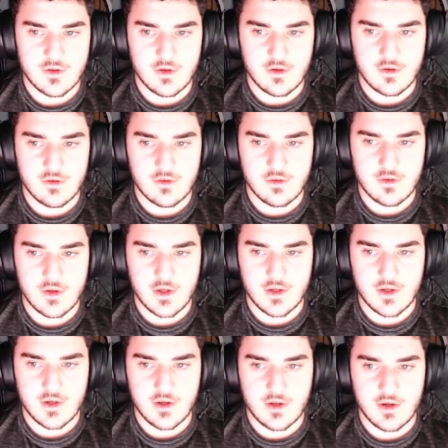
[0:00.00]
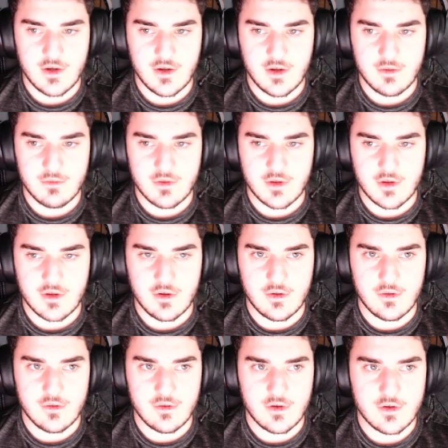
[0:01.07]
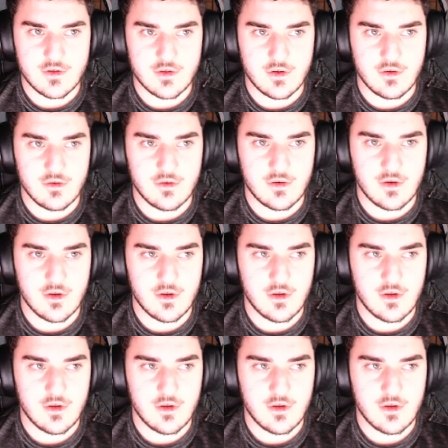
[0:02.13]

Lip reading: So, $19.99 with the code, it showed